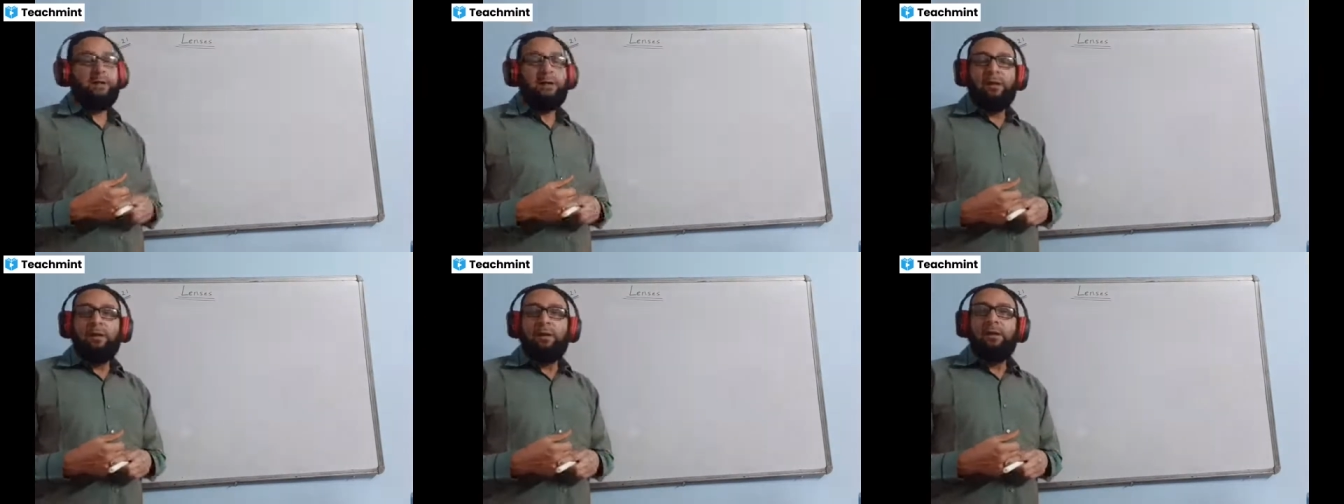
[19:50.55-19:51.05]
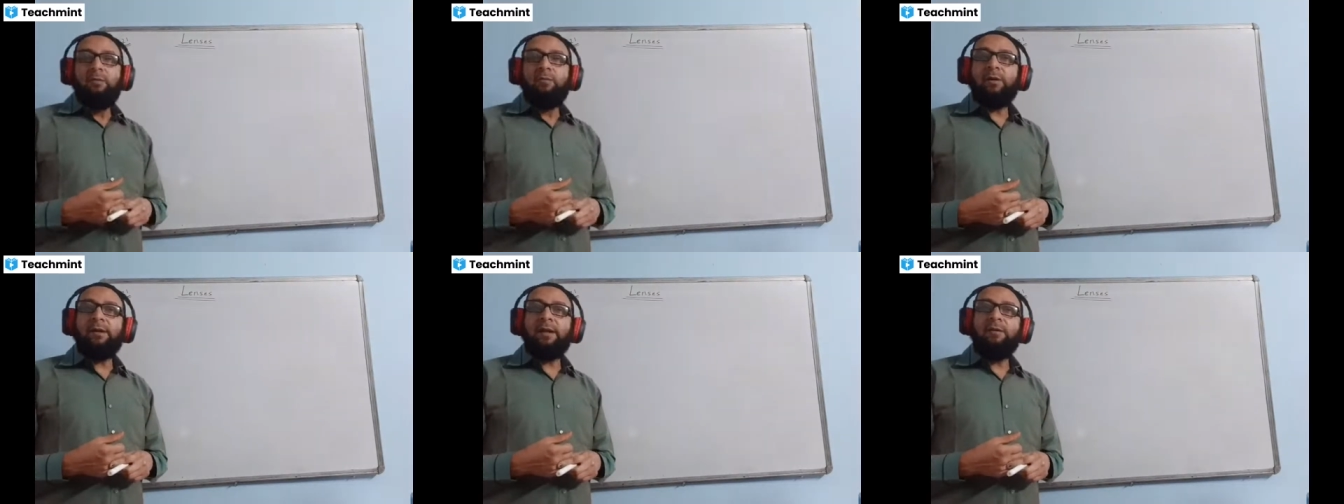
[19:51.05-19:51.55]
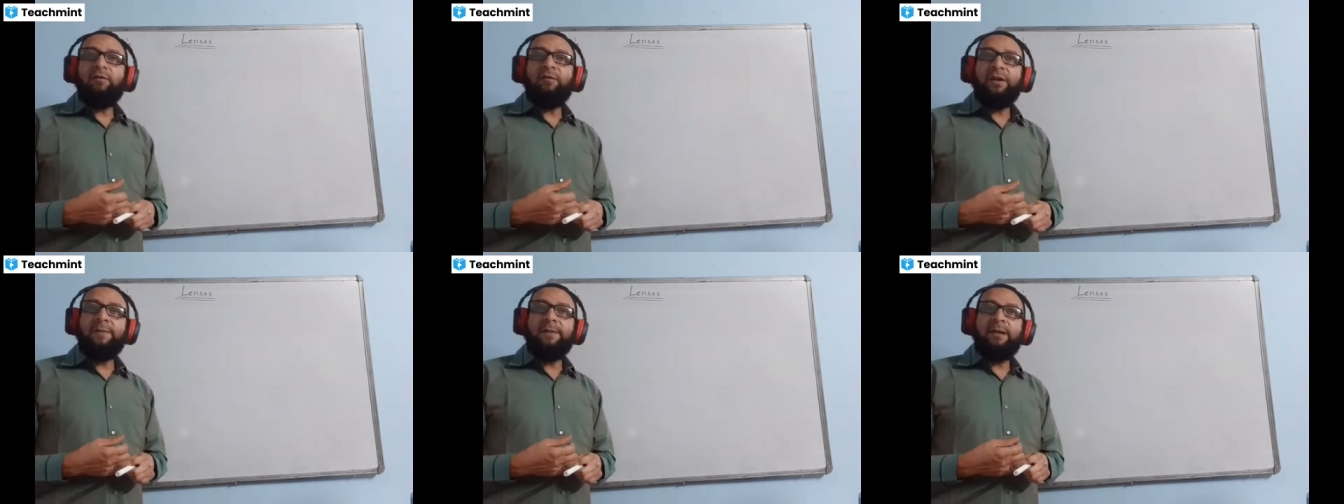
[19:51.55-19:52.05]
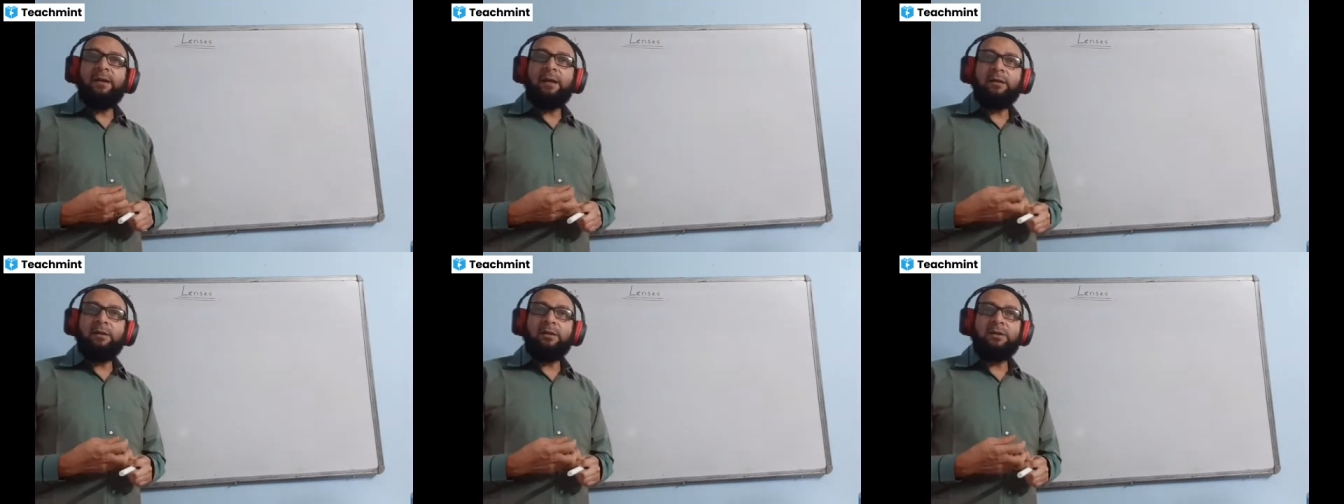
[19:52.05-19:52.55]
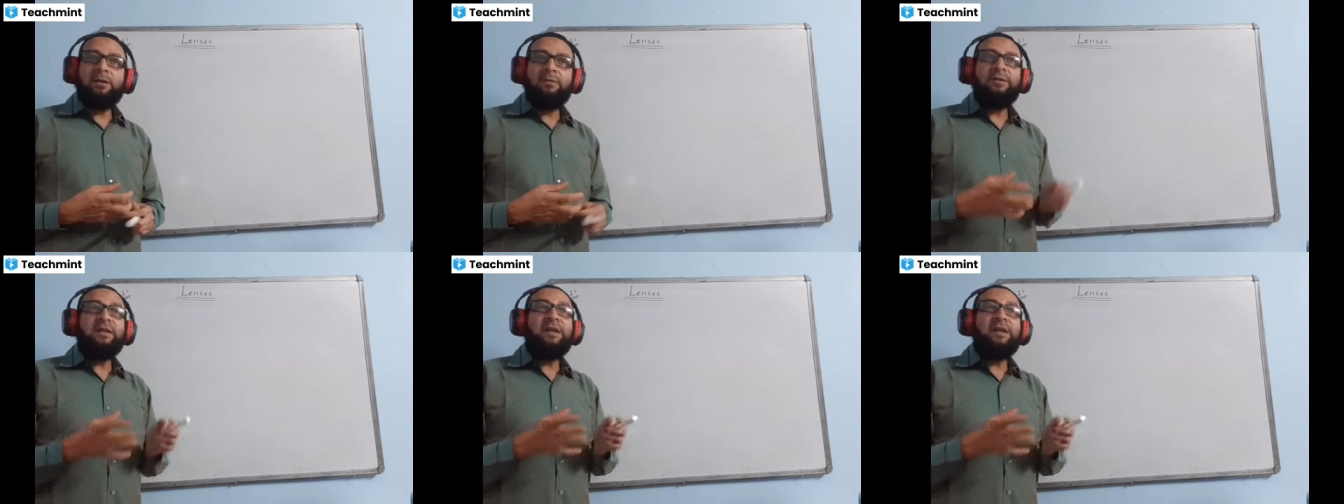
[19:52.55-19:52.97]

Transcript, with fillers: kind of phenomenon occurs? We say refraction.